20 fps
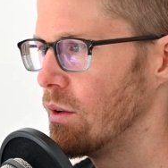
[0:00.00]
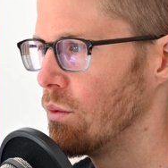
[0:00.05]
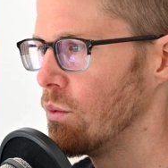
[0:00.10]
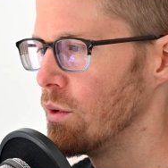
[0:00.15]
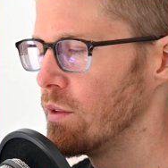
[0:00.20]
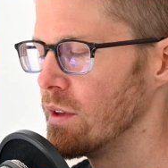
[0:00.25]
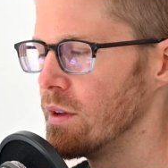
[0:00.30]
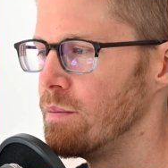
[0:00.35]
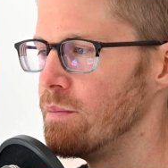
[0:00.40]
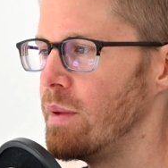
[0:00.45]

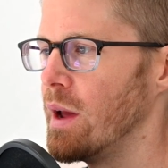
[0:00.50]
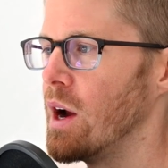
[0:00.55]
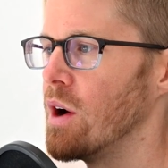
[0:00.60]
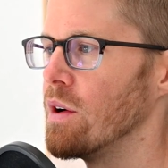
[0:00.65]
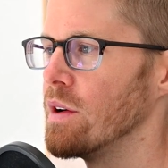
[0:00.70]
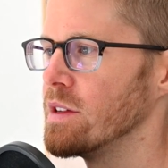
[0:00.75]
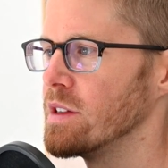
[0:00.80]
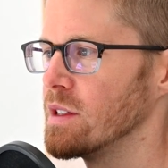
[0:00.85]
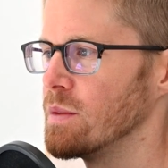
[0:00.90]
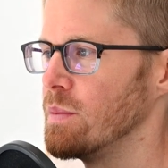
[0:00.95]
With
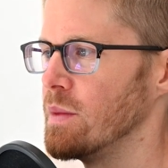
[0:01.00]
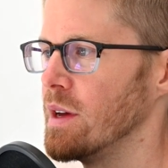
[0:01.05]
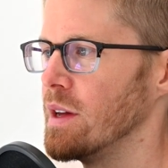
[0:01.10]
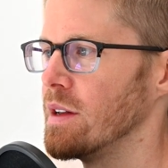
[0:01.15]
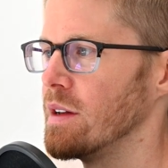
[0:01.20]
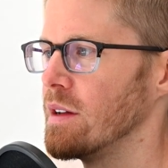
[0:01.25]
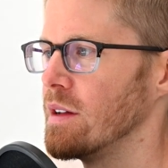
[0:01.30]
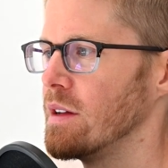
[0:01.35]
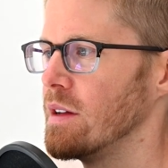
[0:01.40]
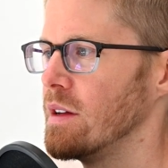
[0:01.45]

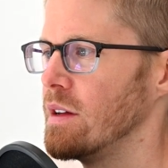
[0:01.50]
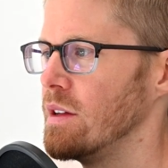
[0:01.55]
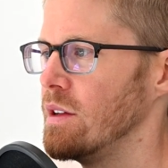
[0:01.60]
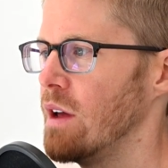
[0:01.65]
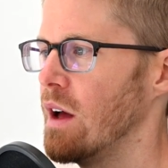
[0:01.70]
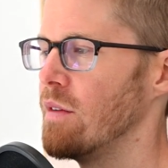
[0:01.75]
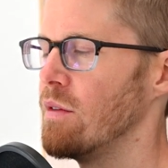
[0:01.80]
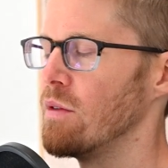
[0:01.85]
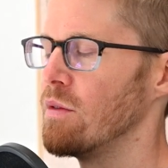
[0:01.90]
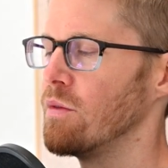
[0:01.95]
embarrassment,
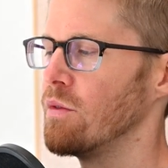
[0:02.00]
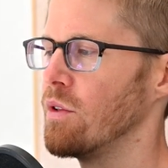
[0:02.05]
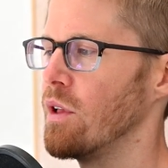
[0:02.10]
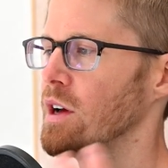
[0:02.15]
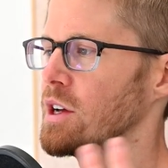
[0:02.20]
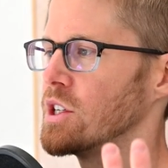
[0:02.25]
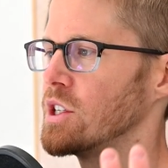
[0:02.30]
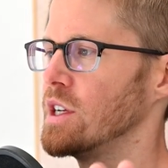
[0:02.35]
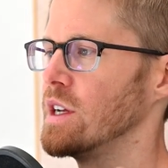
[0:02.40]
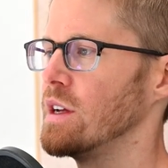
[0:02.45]
you have a
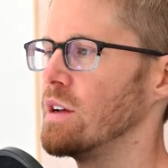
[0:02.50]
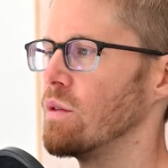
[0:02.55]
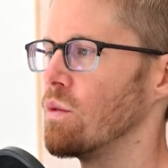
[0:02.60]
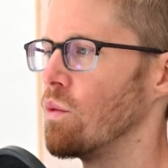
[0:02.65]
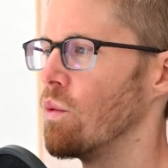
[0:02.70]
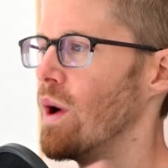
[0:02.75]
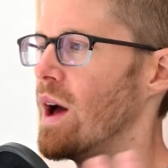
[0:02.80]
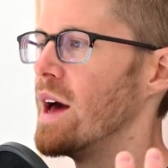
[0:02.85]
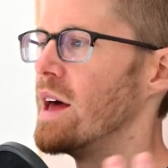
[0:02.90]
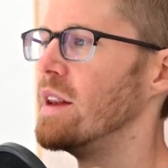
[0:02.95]
flushing
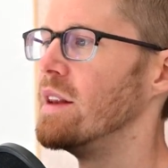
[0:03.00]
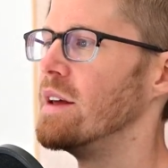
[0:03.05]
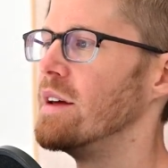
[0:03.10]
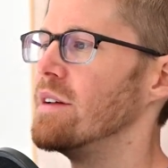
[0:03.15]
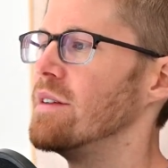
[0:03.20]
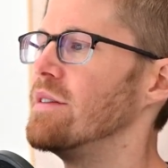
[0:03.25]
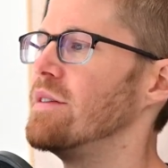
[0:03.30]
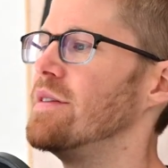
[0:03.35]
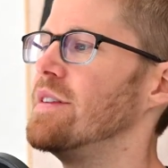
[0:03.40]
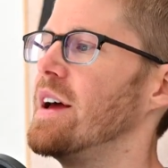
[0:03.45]
red
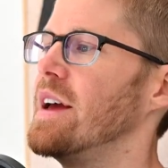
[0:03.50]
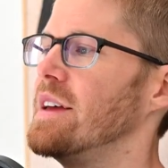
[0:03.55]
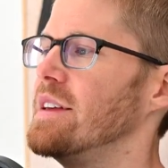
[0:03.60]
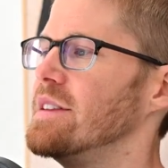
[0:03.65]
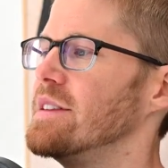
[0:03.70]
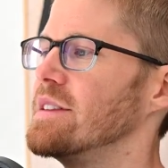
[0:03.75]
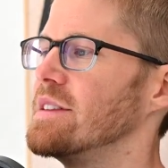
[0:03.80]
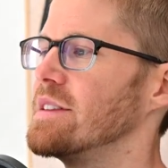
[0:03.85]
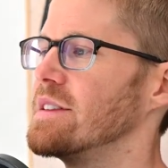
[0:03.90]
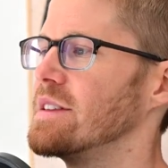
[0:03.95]

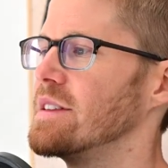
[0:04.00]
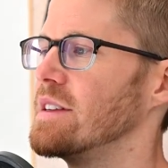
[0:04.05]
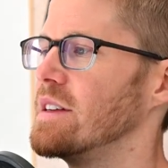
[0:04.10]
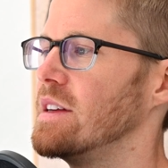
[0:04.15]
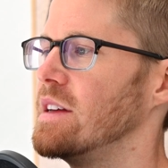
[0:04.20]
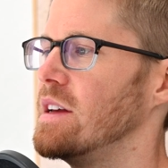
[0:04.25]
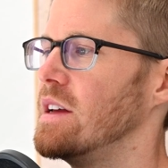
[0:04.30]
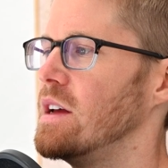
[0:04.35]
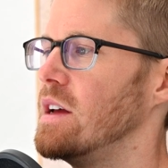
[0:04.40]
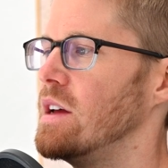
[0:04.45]
face,
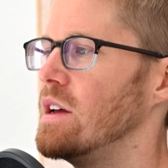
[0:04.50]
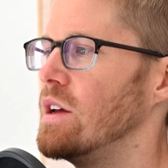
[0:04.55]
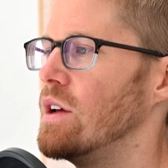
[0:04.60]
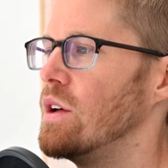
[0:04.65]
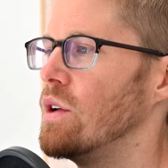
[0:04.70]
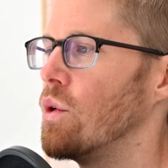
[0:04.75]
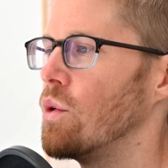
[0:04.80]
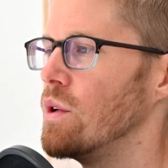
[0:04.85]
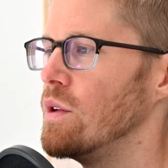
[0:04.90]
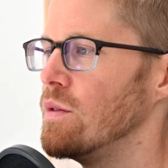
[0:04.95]

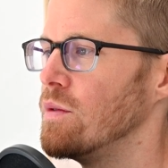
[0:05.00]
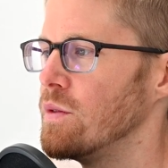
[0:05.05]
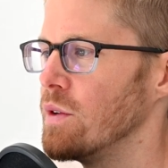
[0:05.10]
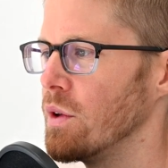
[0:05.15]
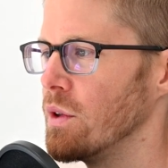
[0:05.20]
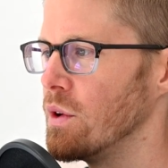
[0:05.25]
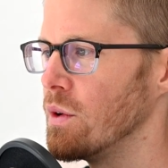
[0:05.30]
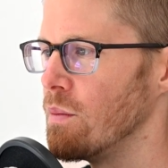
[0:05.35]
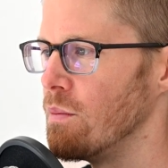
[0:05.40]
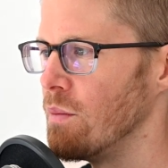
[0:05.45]
or you
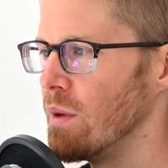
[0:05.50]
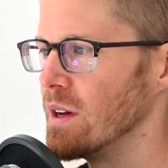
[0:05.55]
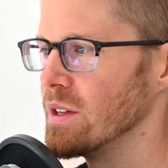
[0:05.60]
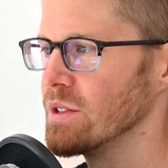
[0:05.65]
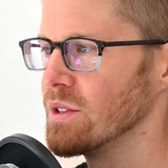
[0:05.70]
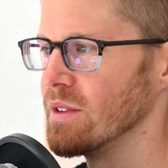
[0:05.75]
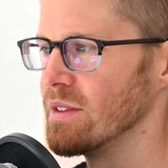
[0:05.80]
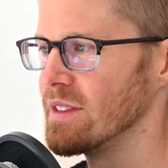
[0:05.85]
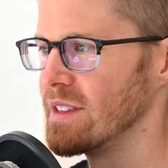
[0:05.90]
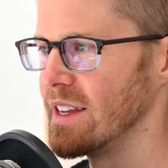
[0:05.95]
feel your
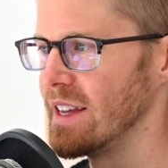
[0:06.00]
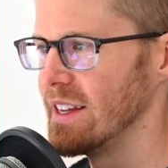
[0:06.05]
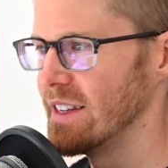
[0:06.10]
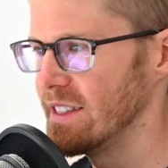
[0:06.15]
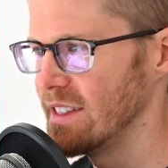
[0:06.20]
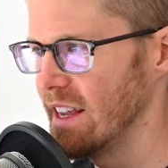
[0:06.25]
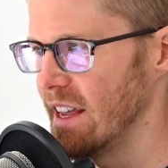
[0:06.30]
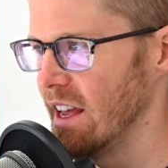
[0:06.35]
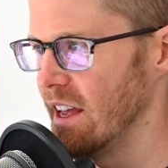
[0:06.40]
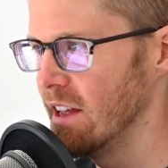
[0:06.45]
muscles get
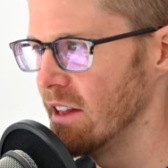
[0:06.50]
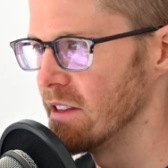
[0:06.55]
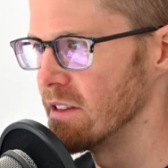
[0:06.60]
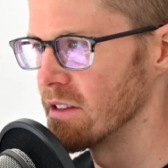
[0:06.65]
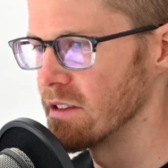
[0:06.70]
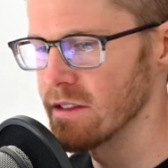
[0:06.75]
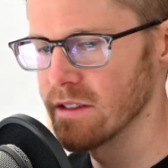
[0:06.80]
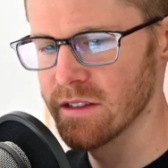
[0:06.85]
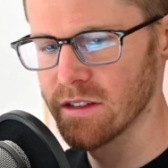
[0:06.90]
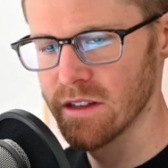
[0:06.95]

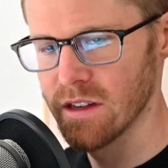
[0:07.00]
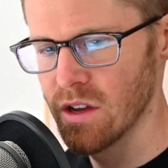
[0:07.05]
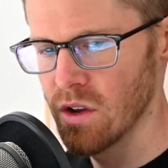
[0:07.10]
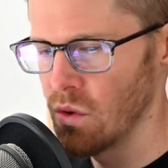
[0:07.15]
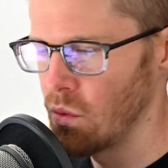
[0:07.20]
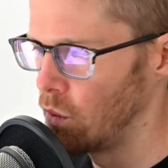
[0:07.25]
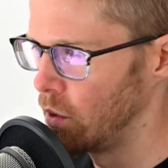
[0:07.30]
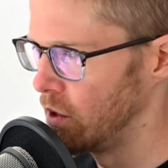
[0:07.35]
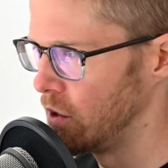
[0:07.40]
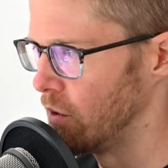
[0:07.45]
tense
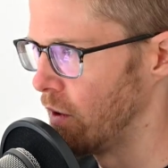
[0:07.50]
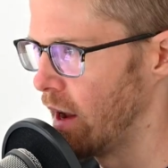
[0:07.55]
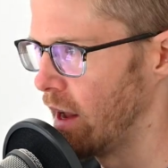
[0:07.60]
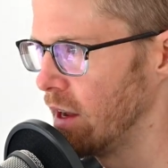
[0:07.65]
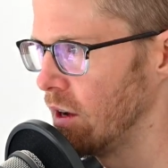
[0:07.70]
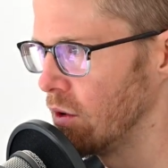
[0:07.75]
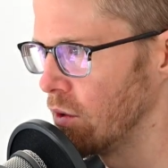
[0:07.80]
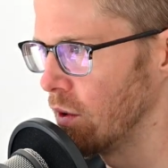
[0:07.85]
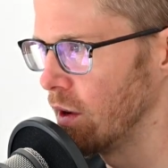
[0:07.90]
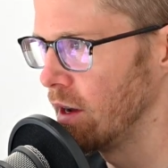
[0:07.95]
when you're
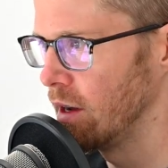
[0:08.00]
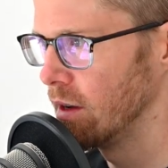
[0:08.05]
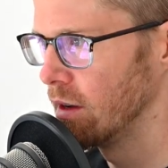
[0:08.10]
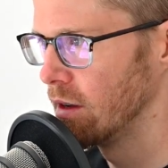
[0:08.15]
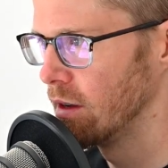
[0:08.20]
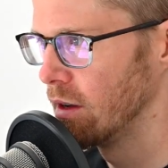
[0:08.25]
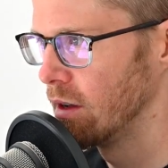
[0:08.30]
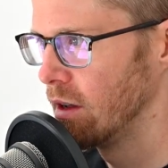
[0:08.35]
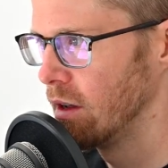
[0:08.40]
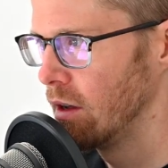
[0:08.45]
angry,
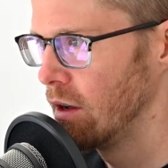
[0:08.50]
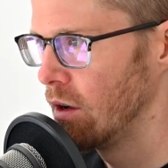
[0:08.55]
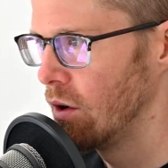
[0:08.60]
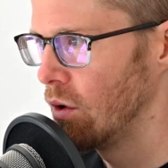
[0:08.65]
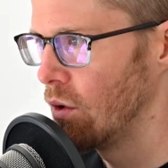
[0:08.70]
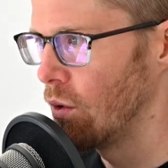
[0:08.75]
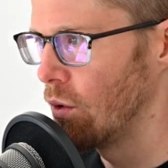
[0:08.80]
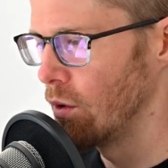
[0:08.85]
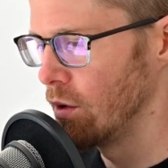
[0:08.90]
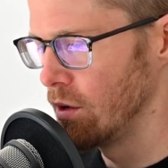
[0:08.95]

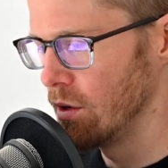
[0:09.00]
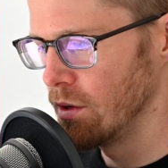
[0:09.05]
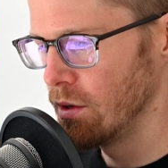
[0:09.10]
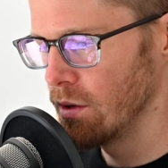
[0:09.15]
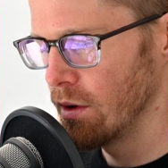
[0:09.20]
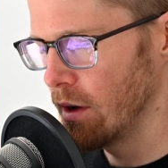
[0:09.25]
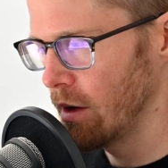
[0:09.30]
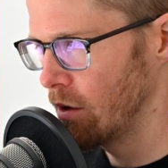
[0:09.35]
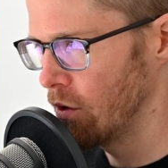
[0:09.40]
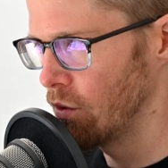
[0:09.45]
or you
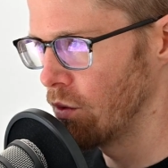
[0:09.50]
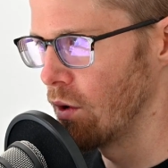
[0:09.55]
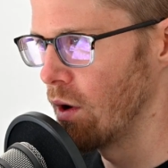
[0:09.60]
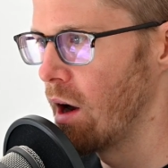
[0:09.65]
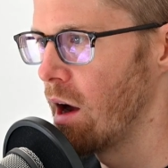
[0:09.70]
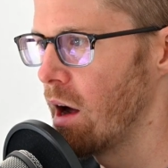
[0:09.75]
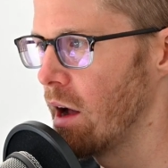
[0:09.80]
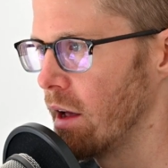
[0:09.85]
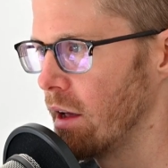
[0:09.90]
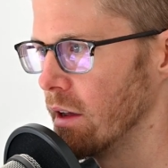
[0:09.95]

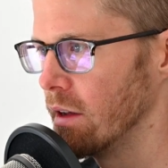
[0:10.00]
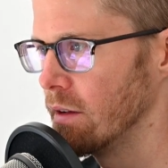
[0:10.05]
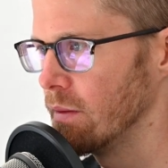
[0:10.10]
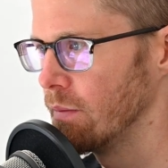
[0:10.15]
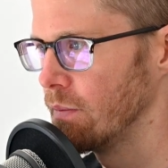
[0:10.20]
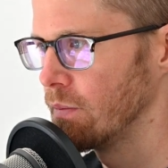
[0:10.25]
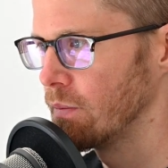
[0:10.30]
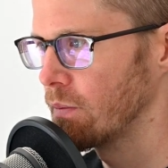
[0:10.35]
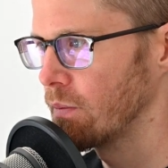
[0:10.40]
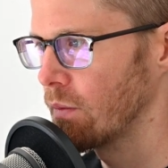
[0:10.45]
cry
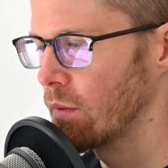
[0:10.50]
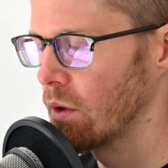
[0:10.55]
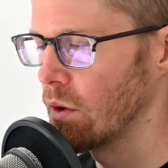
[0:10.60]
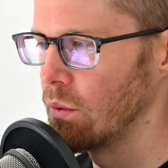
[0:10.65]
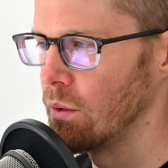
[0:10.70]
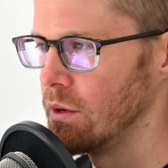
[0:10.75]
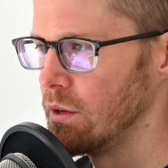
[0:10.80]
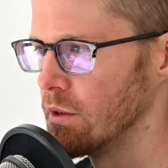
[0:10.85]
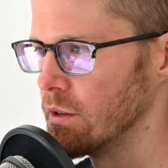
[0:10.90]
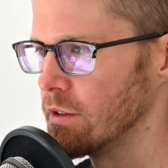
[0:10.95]

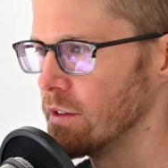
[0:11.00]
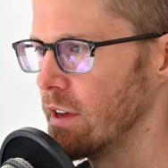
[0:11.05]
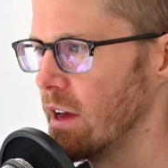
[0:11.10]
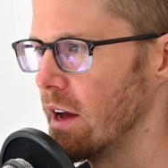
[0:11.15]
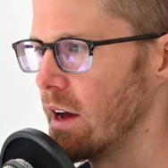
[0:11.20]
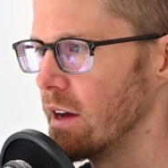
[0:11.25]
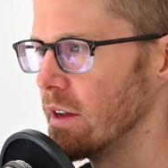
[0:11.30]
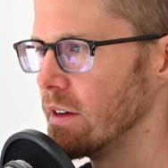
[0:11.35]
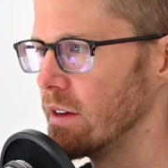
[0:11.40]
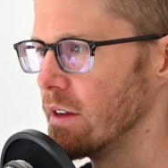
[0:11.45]
when you're
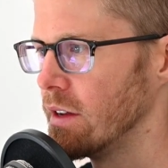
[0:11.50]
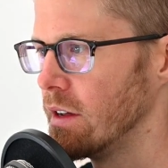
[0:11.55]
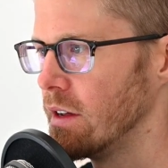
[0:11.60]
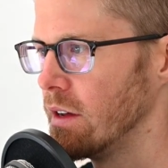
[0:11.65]
sad.